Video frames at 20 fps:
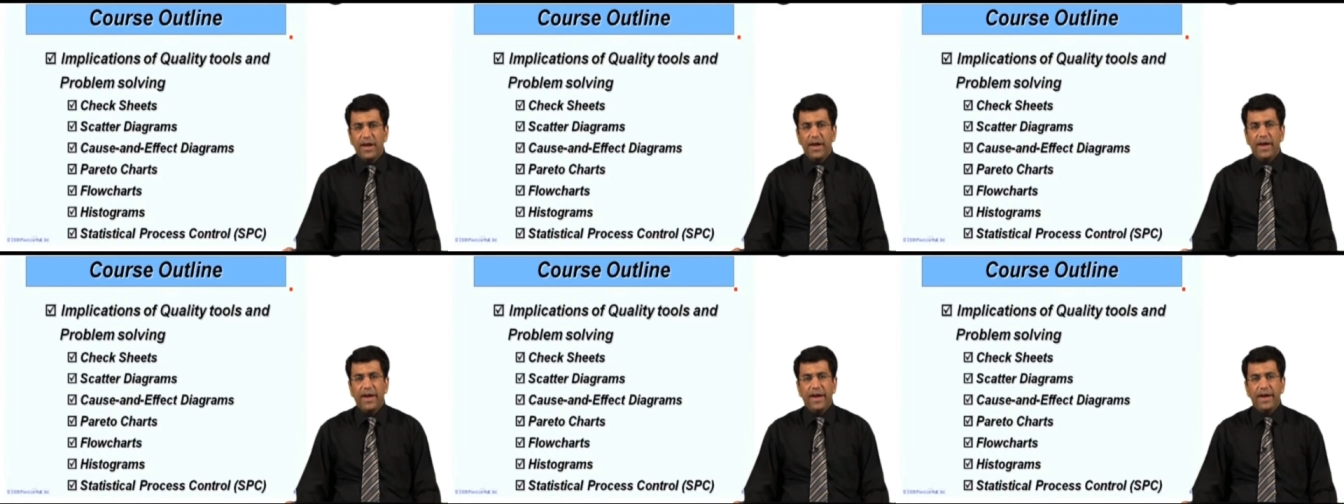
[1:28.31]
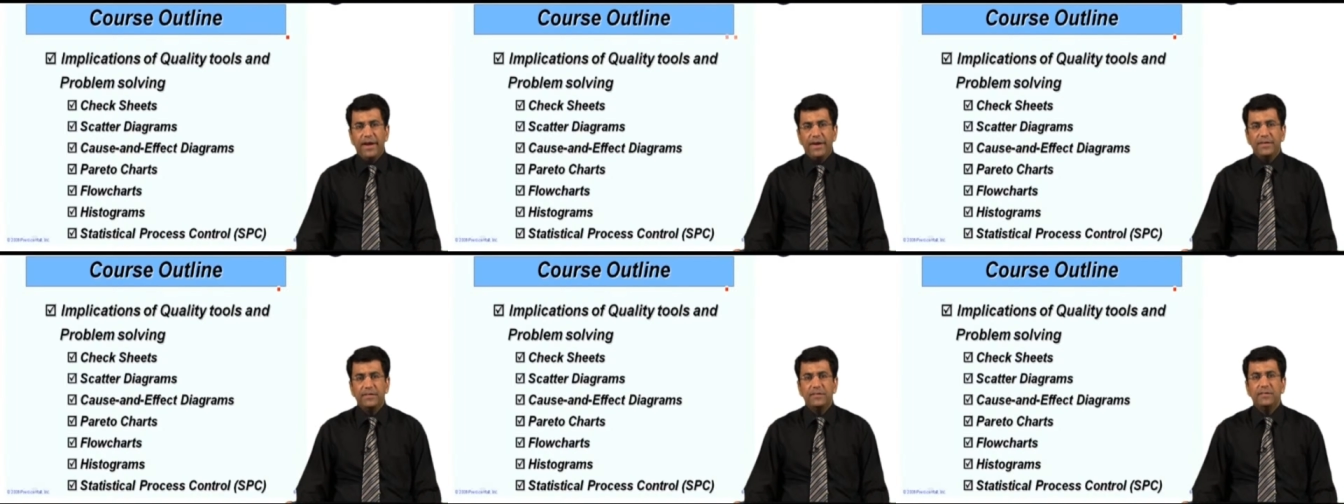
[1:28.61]

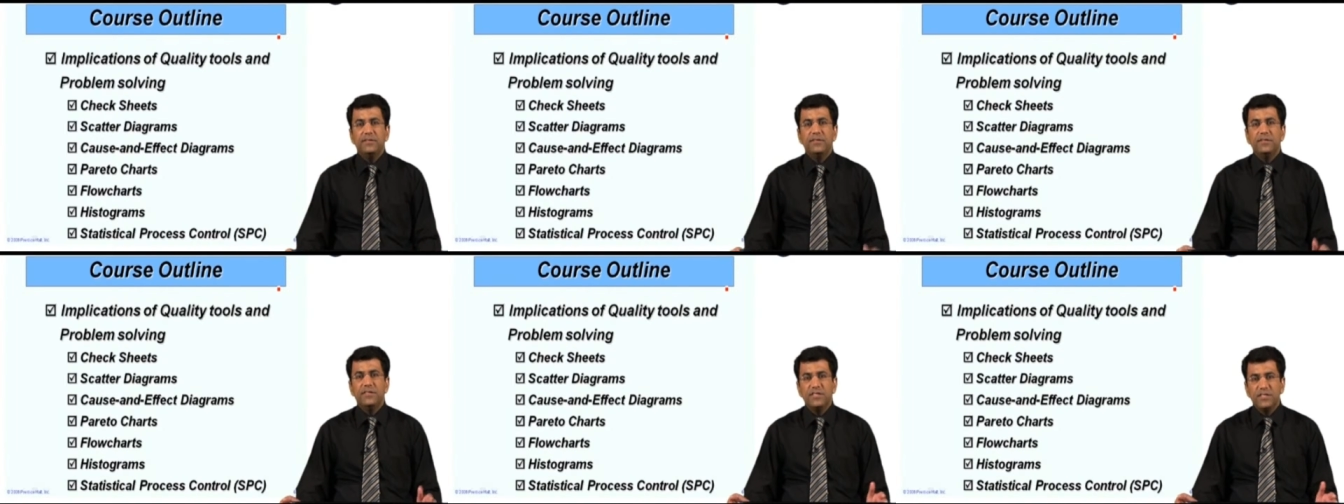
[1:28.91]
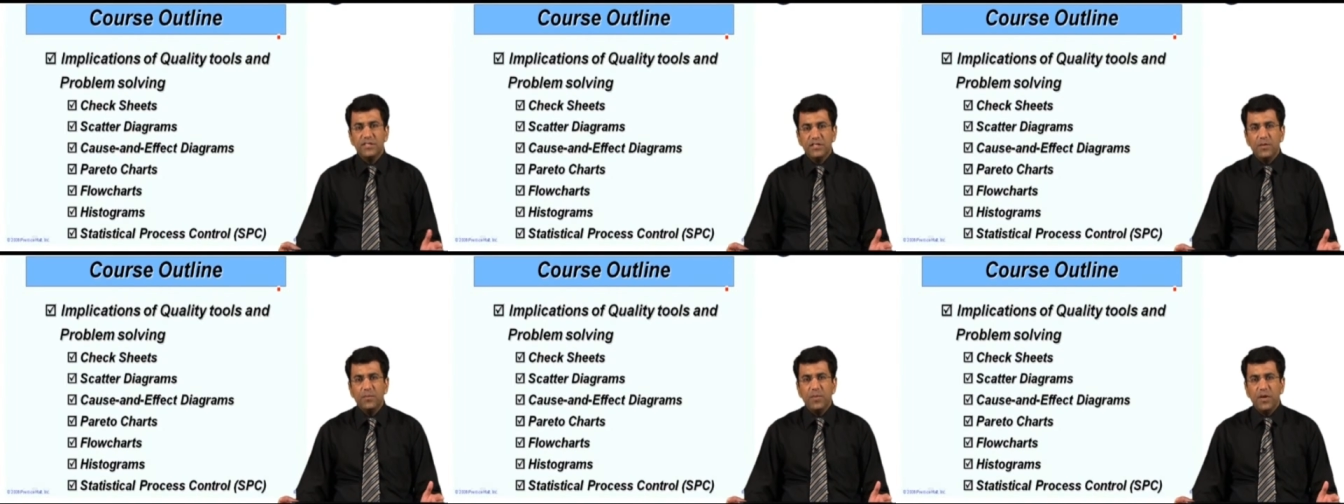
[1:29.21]
and
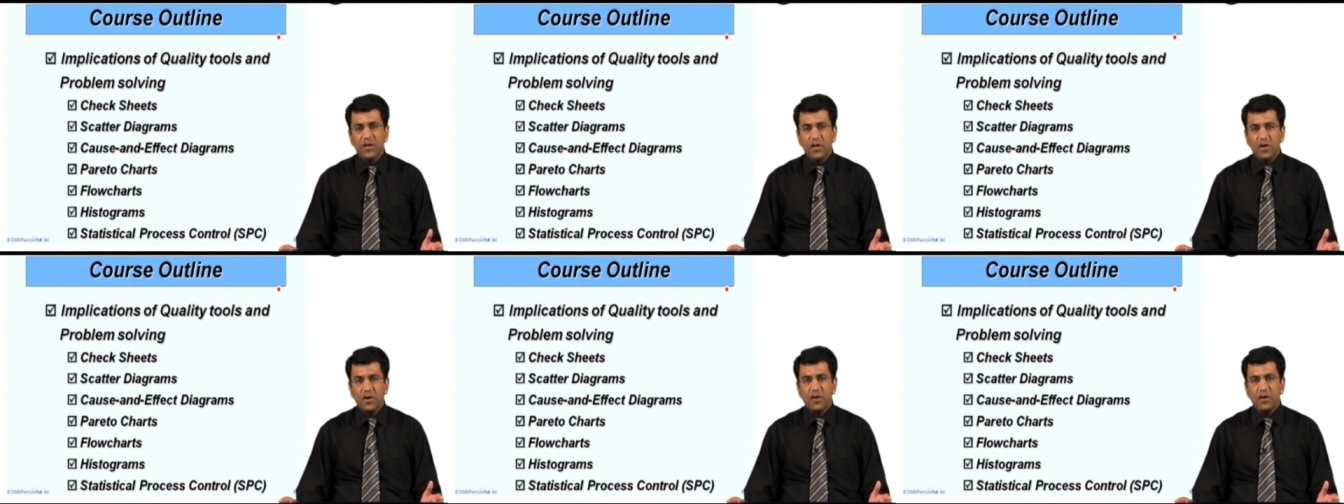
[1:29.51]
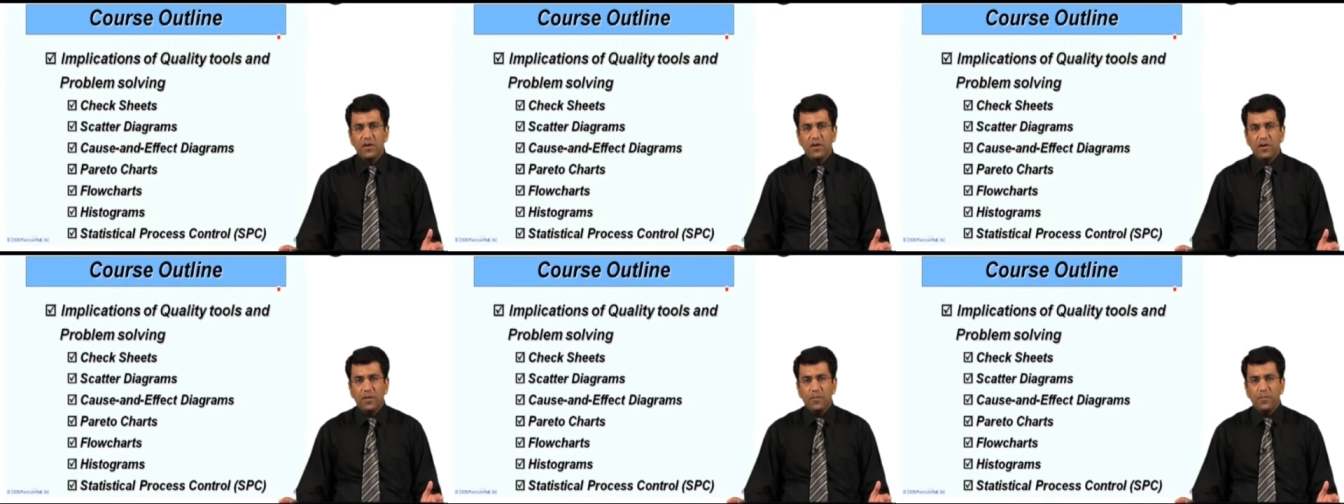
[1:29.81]
decision
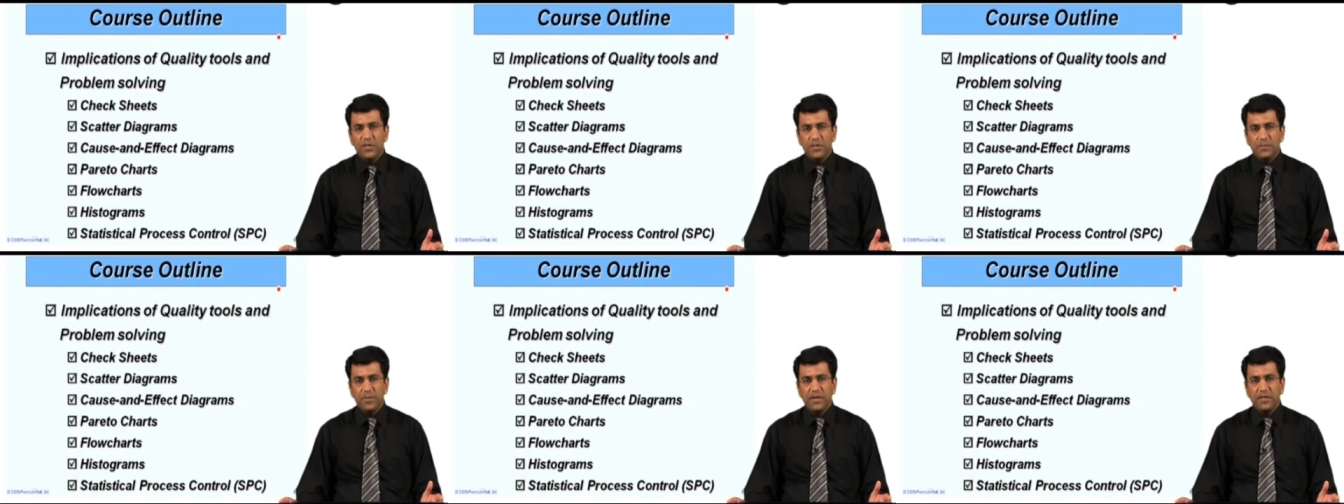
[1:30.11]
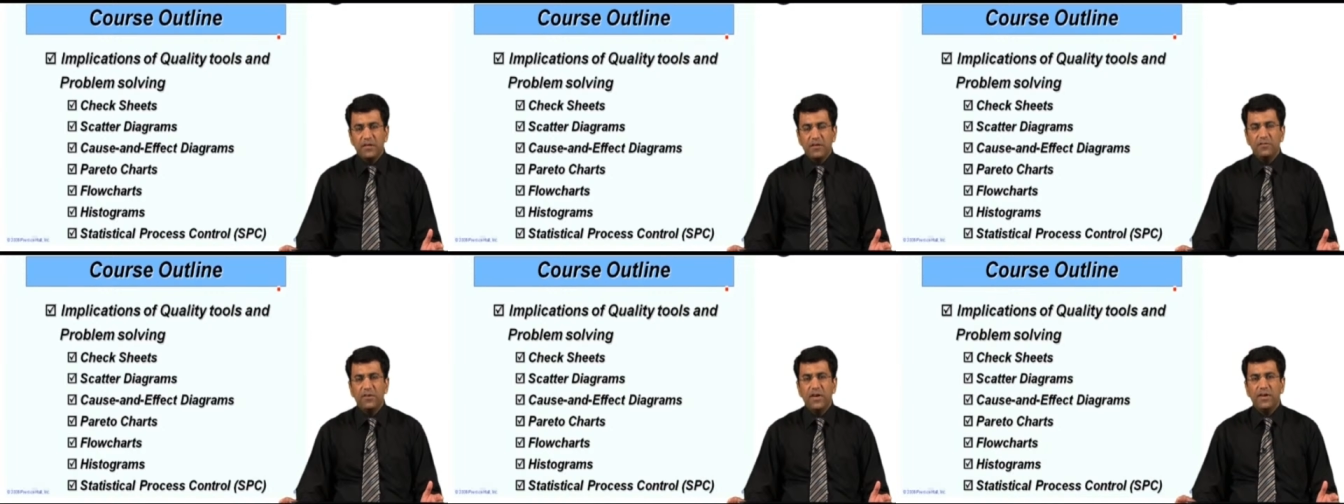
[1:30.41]
making
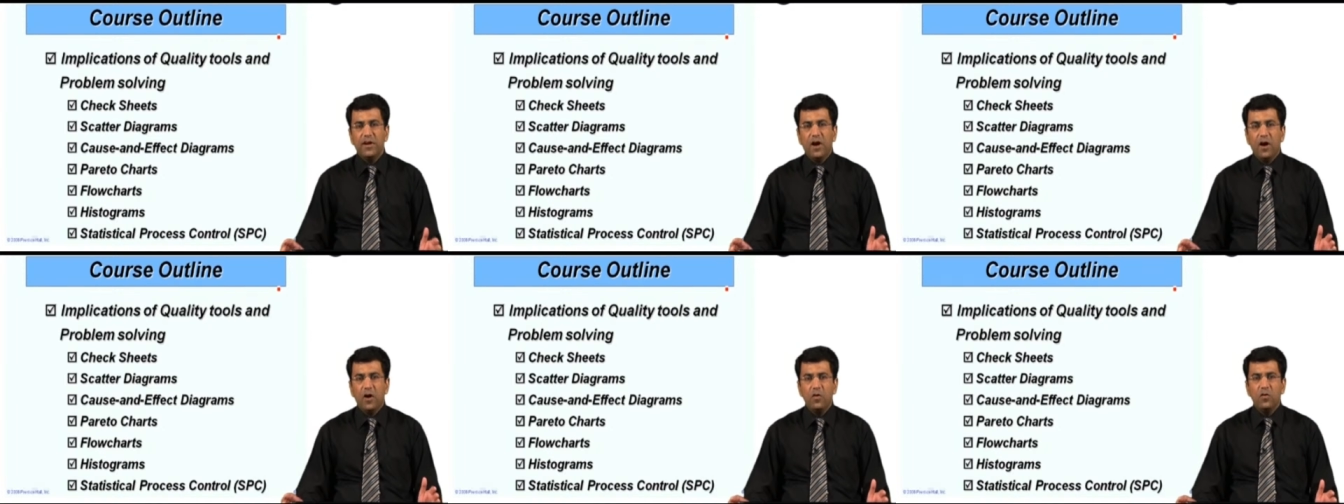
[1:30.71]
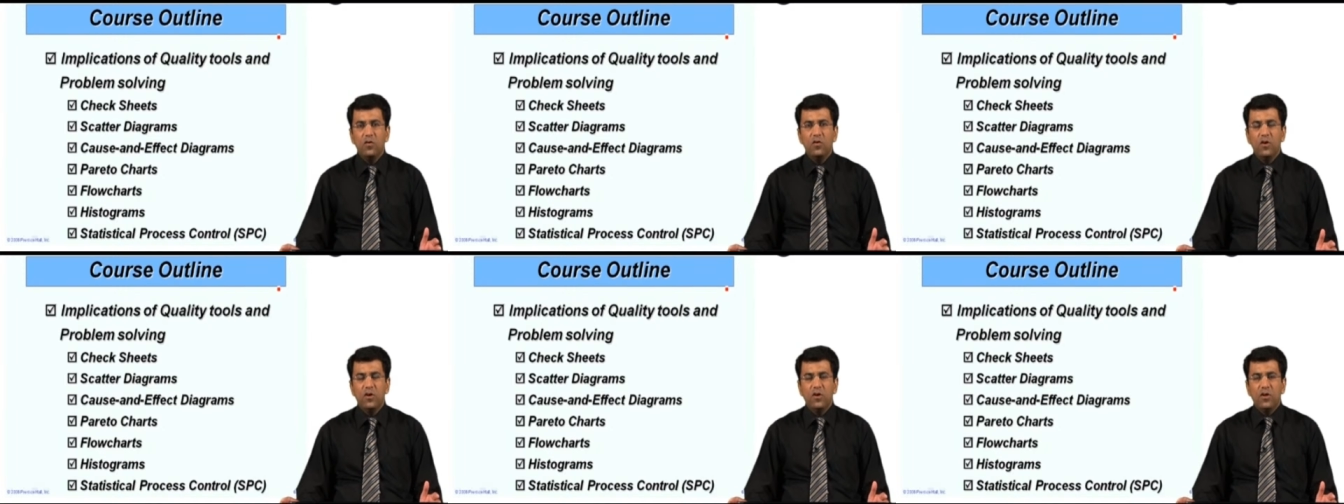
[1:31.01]
perspective, that
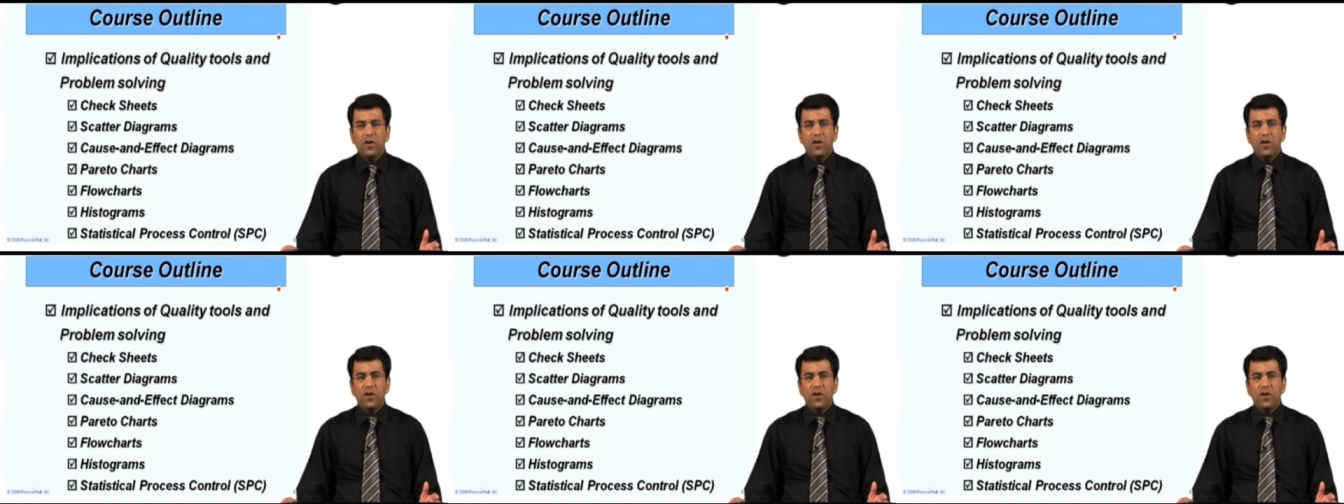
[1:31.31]
how